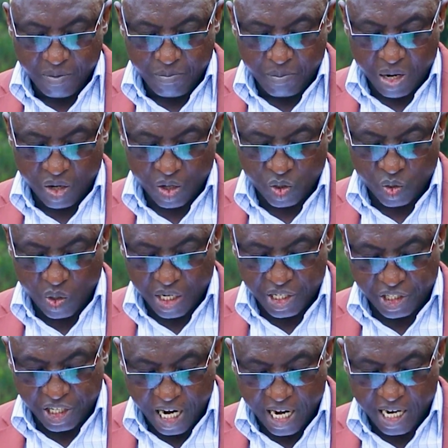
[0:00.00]
but also a
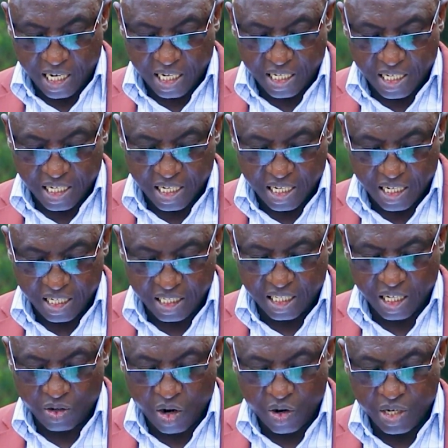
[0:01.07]
child.
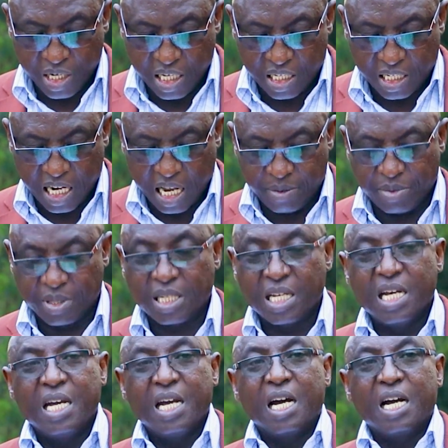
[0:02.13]
Listen to how he describes.
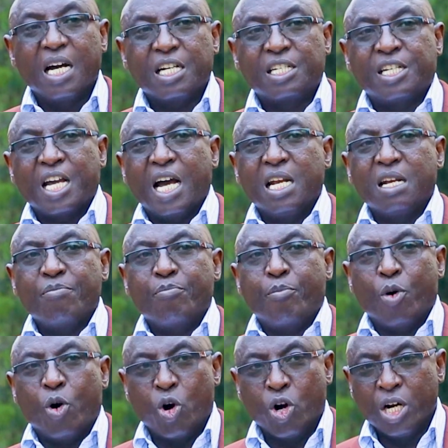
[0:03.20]
Child
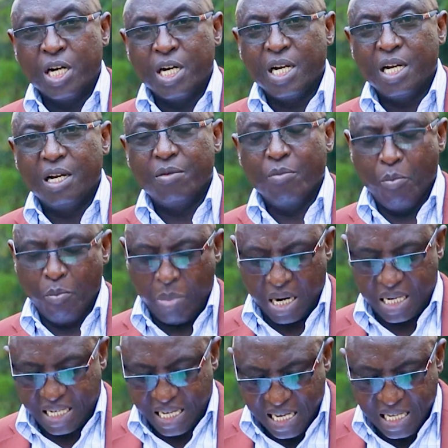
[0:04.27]
born,
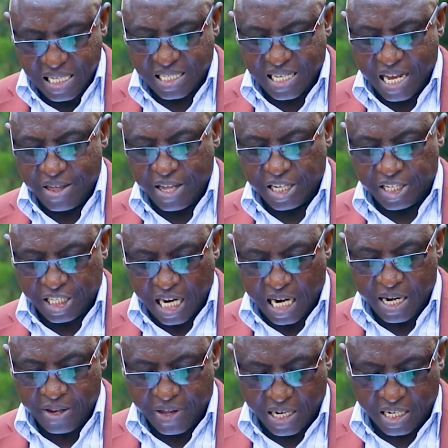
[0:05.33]
but inside the
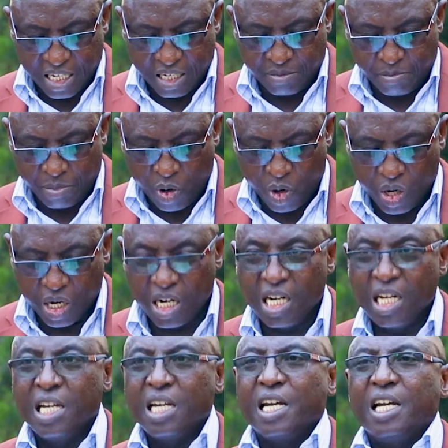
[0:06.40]
child that is born
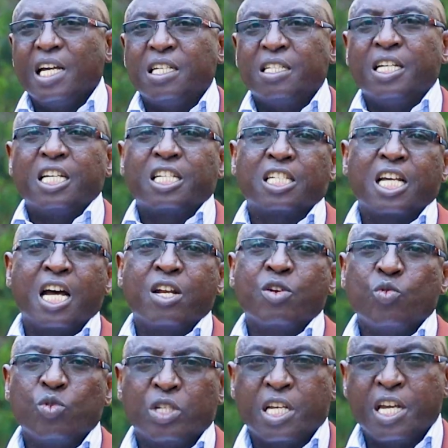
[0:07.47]
is the son who's